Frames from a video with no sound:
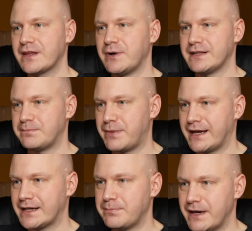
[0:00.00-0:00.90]
while the
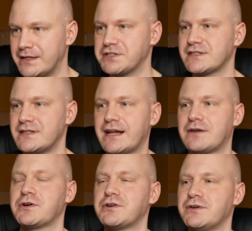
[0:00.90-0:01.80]
bank manages
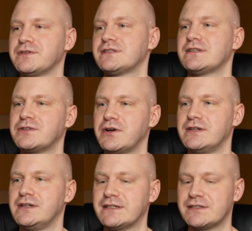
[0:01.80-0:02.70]
network costs internally.